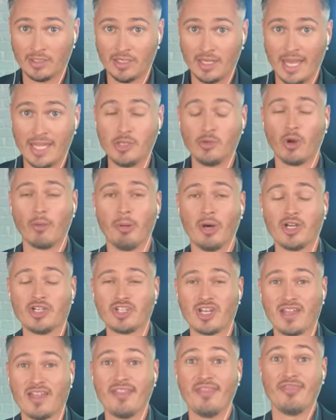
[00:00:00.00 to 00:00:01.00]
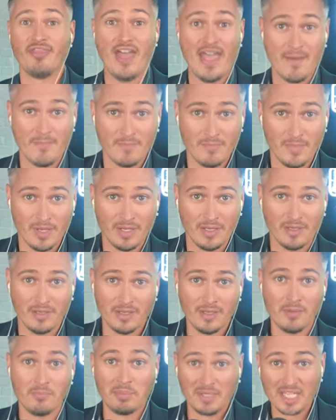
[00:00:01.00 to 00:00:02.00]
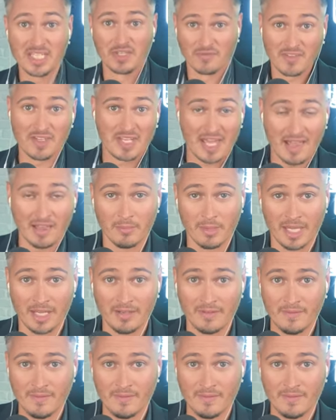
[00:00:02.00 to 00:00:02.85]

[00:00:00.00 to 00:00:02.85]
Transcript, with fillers: And you are punishing them because of the Taliban.